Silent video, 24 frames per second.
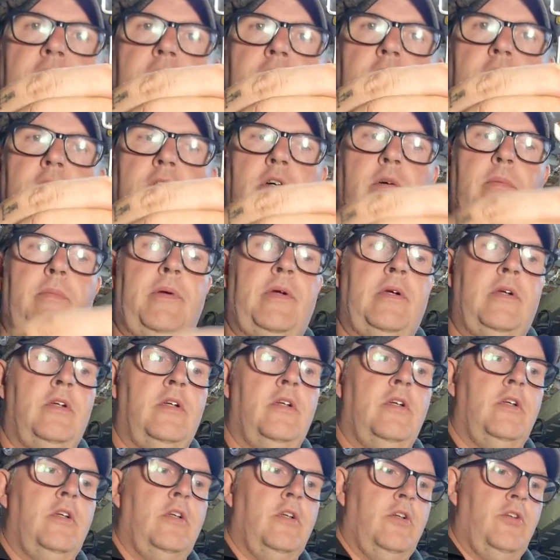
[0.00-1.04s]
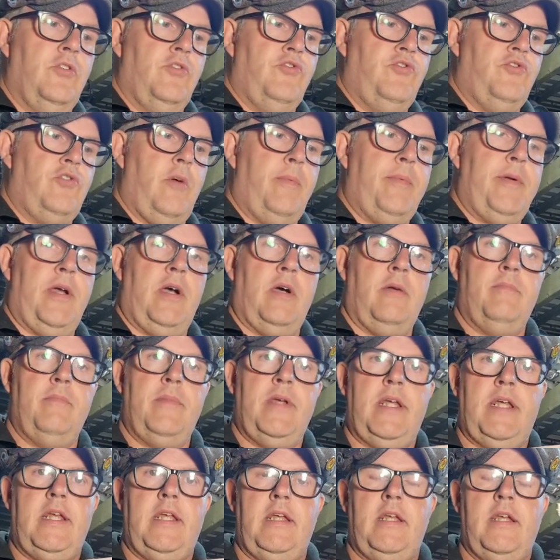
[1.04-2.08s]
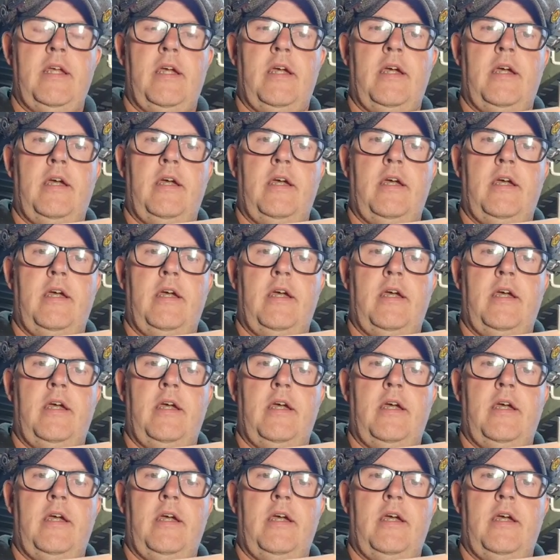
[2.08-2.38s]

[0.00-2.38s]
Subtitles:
it all up, drop it on me